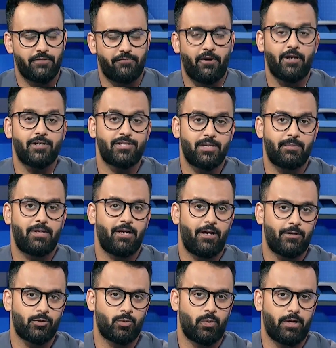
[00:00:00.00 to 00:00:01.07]
If RCB
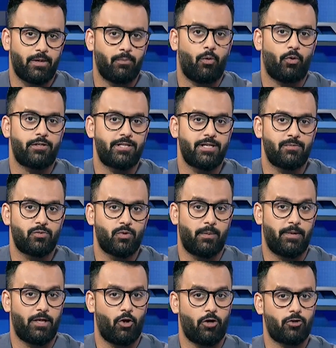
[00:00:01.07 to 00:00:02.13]
are to win, both teams will
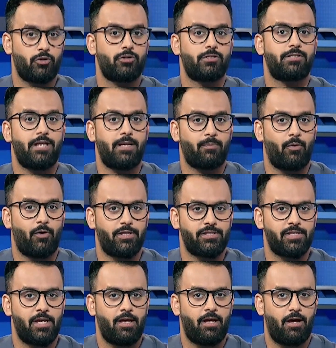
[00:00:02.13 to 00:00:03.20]
be locked on 10
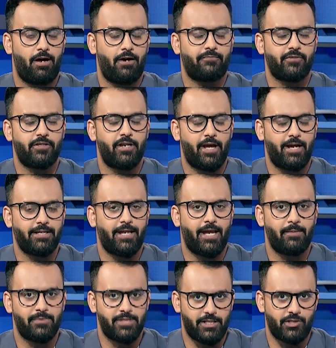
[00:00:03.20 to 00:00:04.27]
points after 9 games